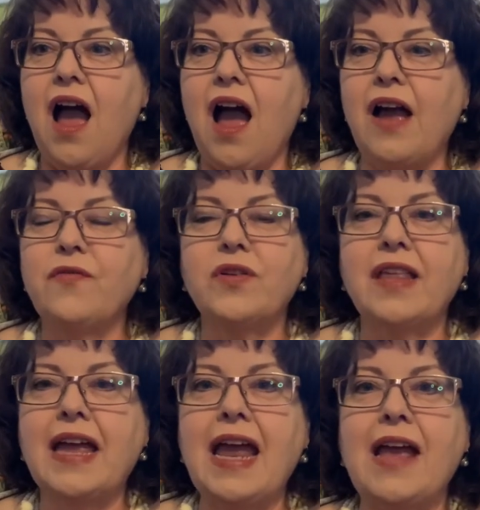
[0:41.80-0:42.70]
I feel
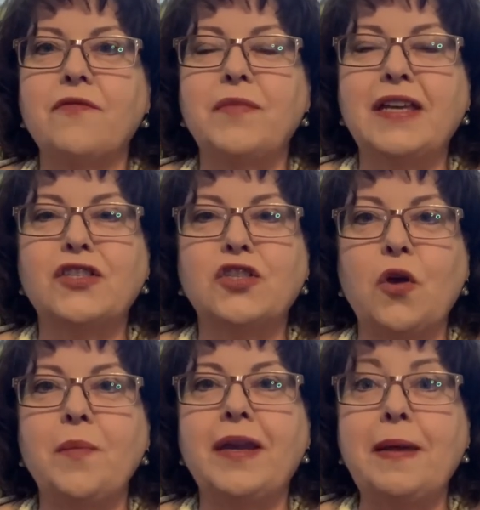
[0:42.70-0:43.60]
like I have made so
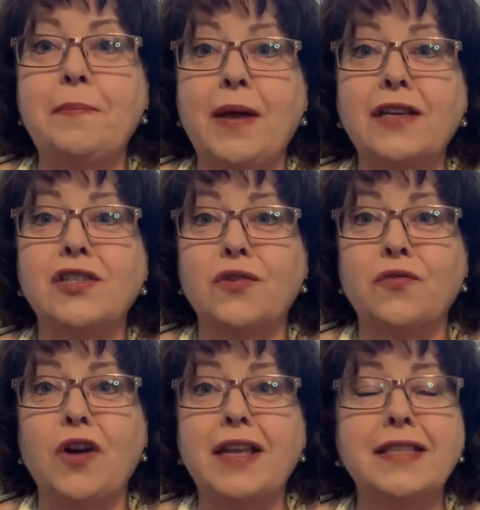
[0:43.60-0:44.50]
many best
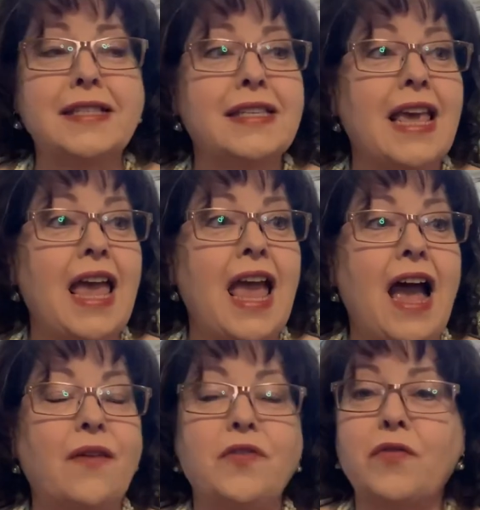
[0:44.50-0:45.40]
friends.
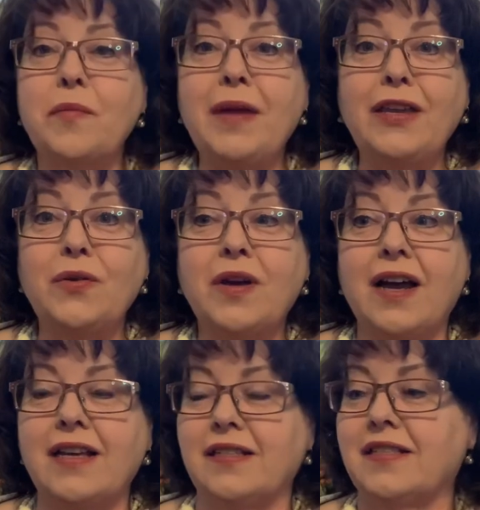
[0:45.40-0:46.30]
I've never met you
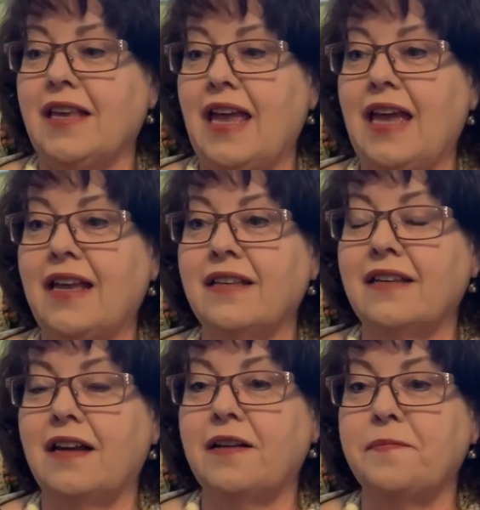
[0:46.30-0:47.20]
guys and
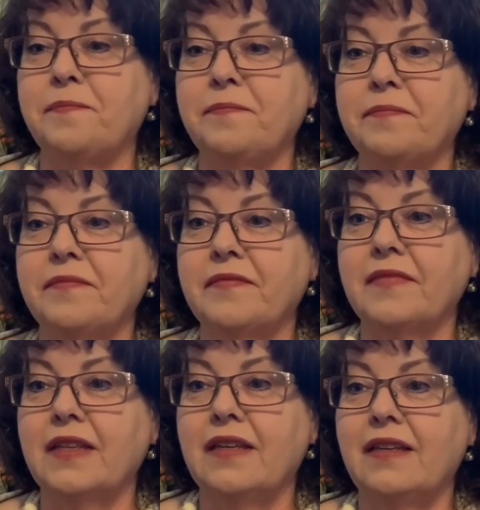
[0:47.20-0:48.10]
um,
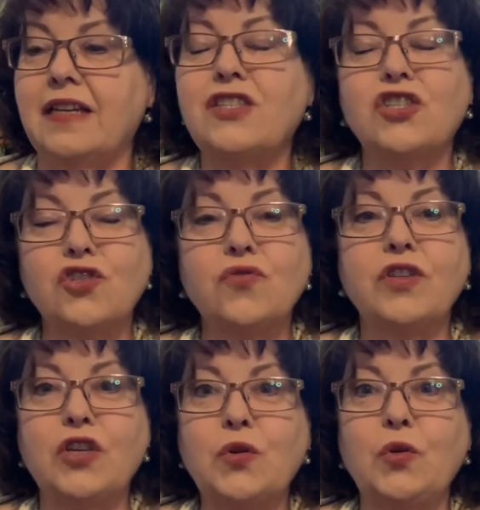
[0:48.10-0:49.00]
it's just
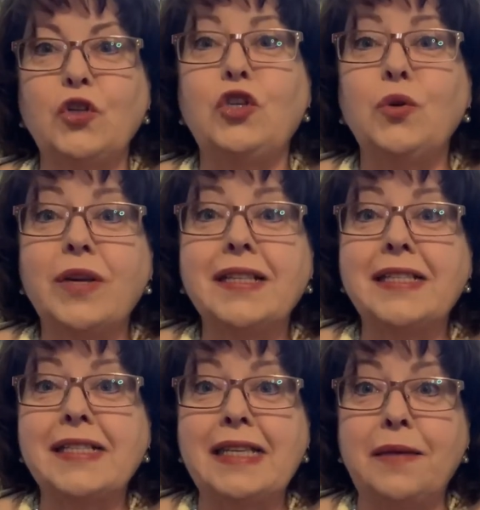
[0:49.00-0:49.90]
really cool. You get
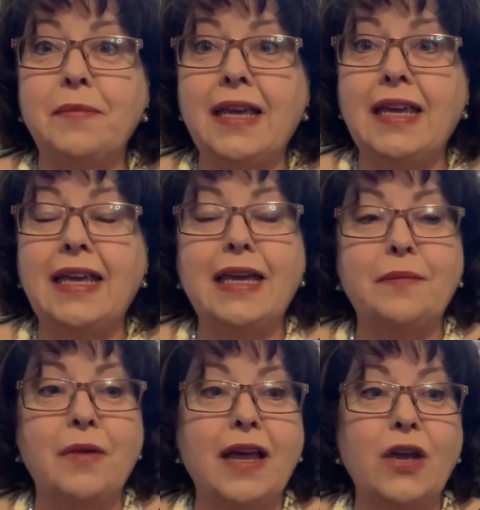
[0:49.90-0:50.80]
to see me in
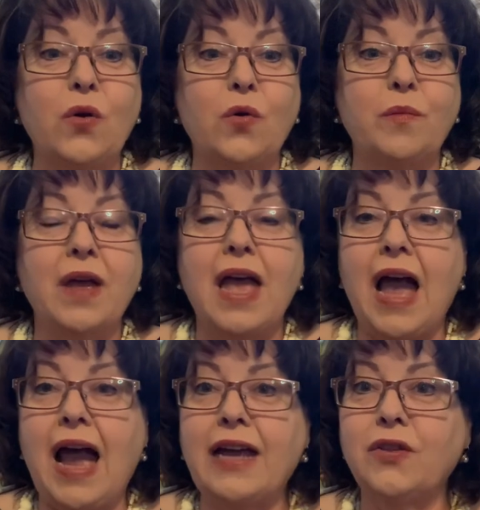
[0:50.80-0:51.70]
my home.
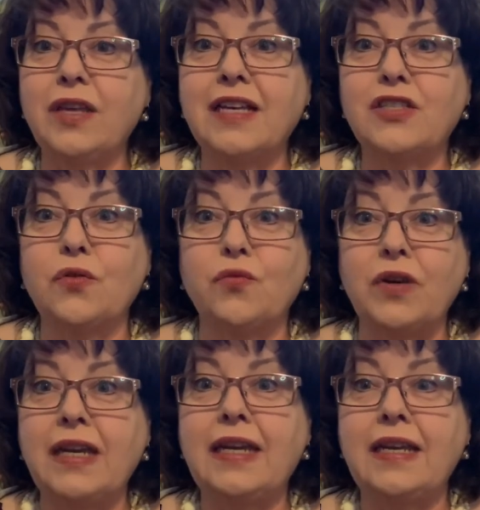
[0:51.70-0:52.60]
I only get to
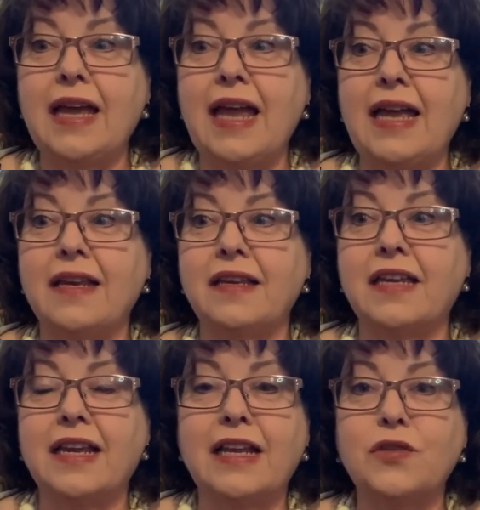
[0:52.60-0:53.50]
read and
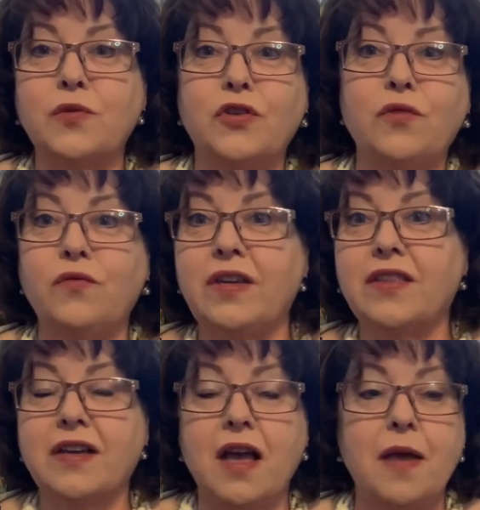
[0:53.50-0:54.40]
connect with you via
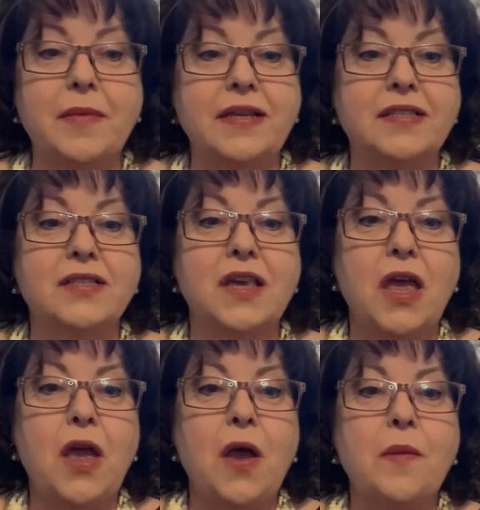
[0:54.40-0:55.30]
the comments,
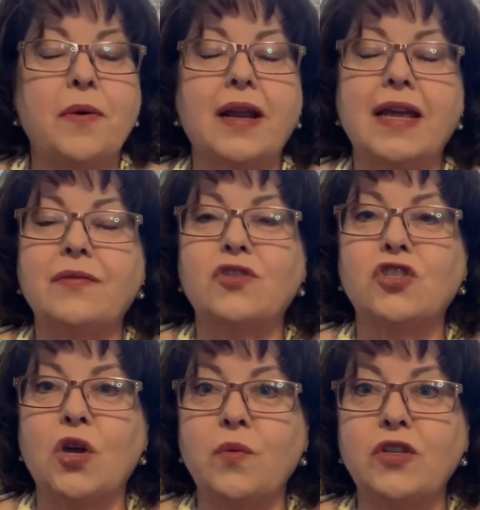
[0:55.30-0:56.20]
but I have
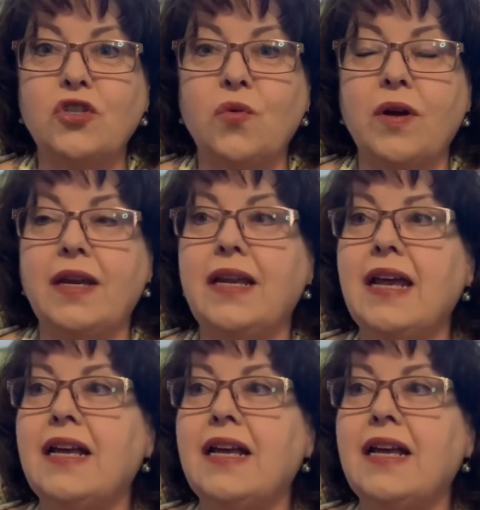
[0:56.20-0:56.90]
so enjoyed